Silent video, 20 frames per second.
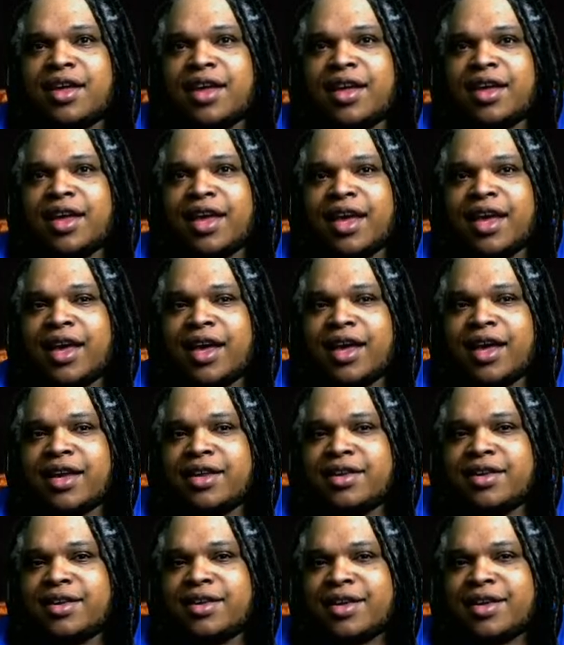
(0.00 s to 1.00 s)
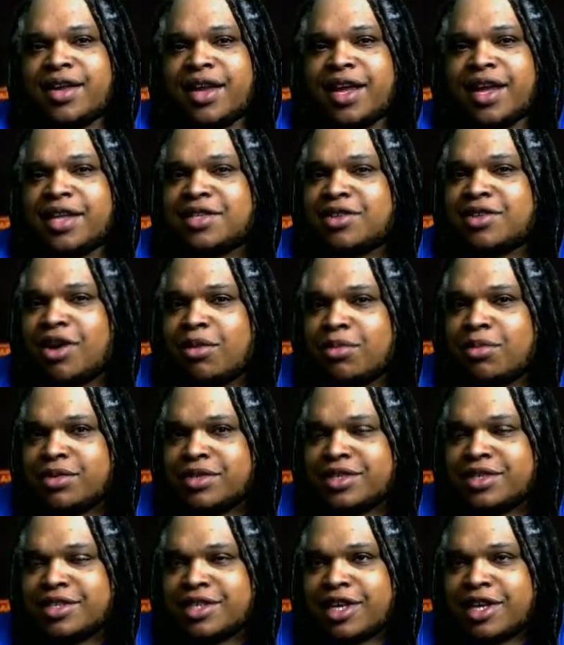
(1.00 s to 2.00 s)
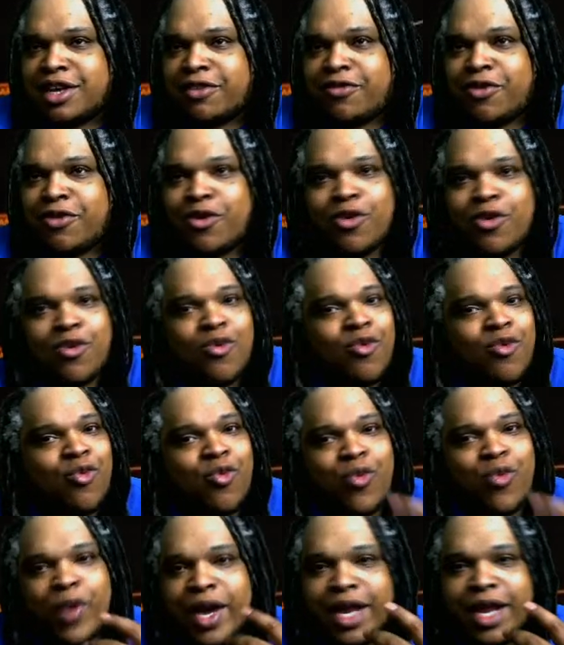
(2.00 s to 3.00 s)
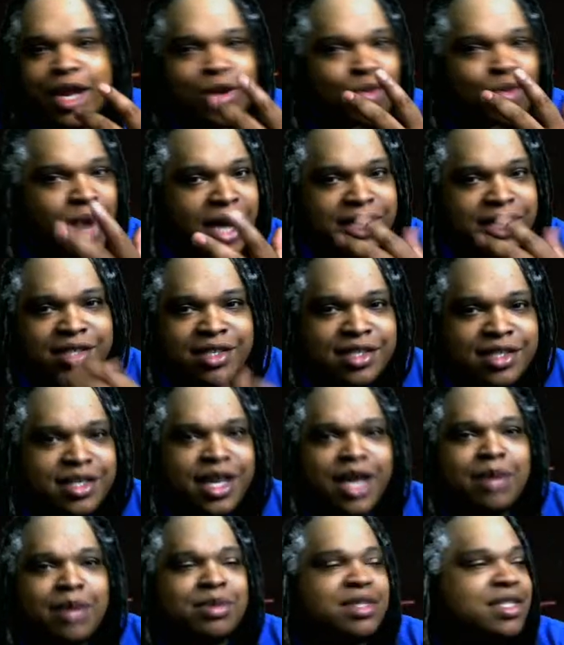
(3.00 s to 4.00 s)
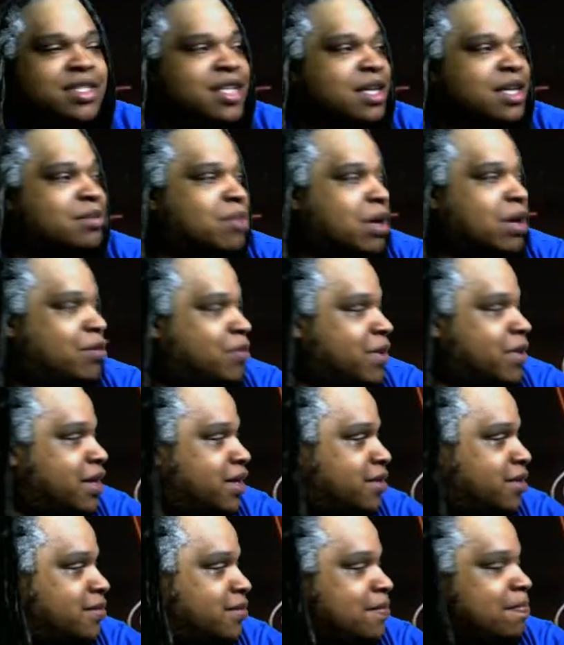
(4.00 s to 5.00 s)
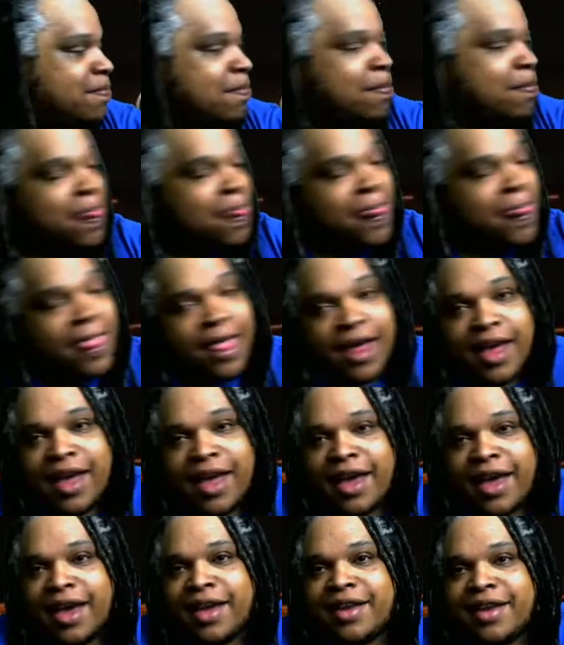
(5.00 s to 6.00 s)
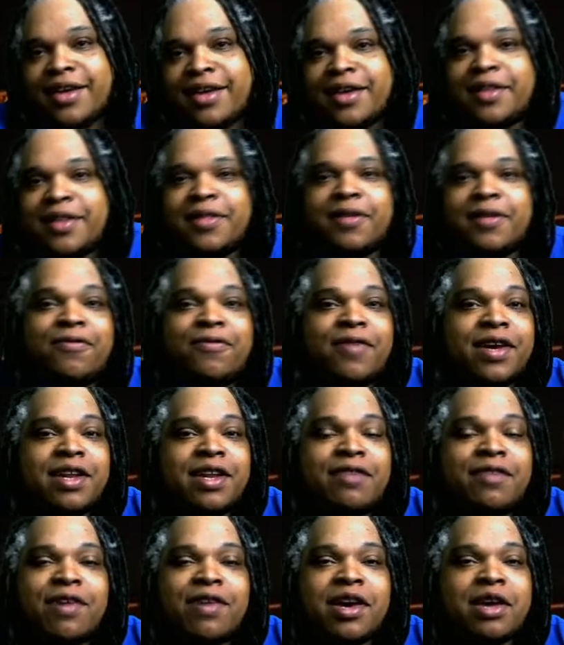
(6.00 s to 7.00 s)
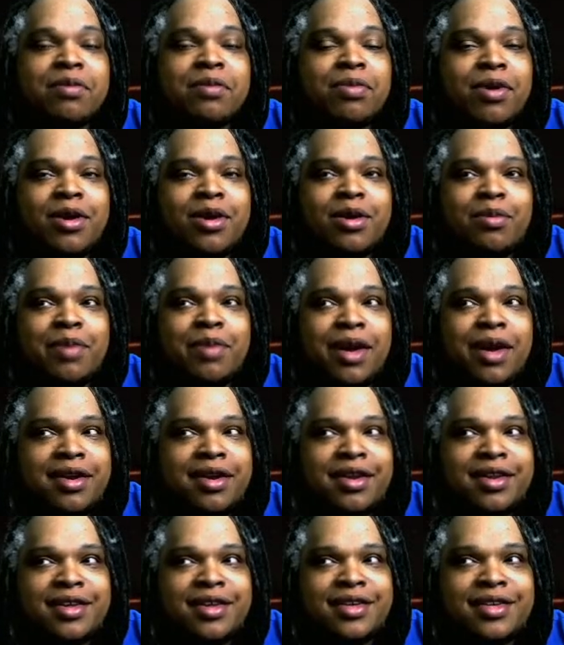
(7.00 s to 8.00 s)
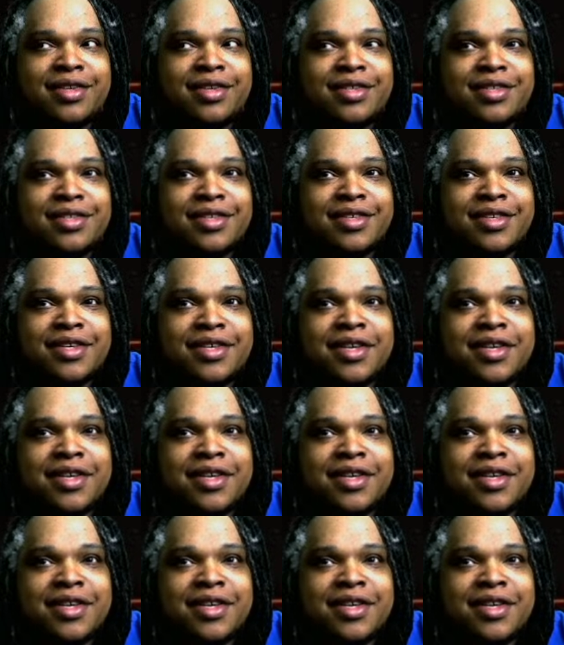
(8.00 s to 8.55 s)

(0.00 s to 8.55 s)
And it's almost as if we didn't watch the same shit, my man. And the funny fucking part about it is,